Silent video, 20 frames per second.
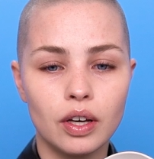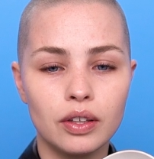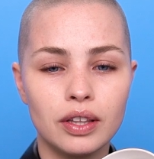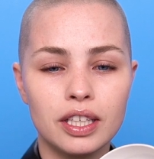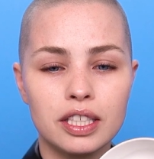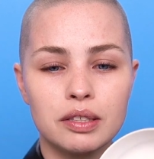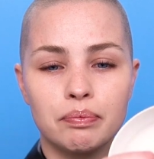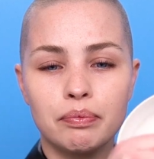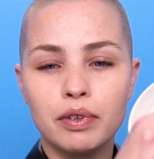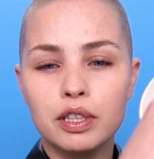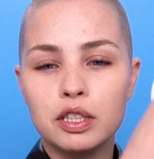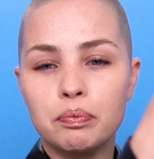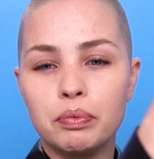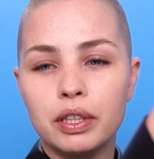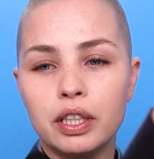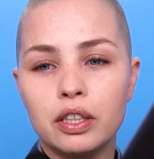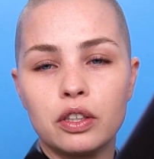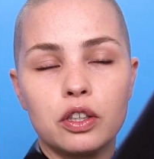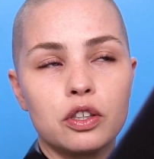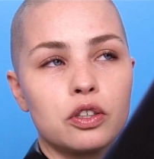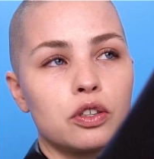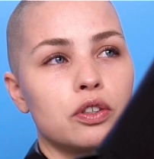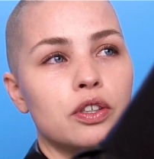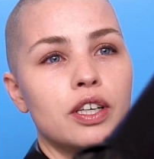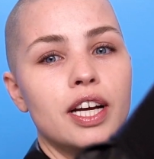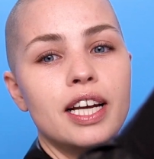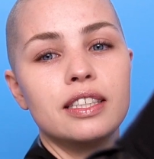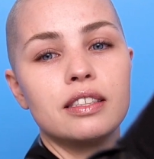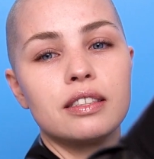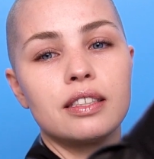This must be a
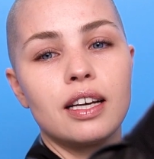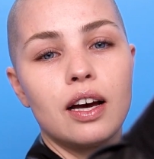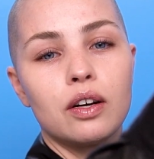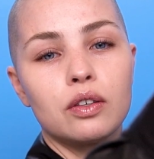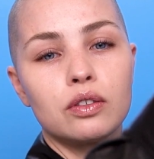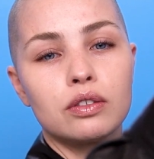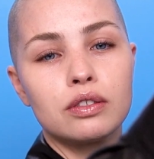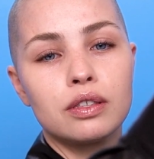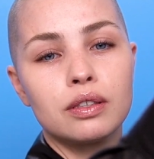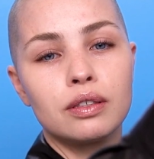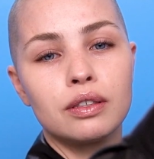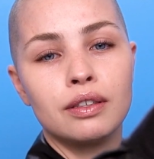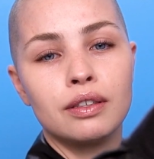great sound.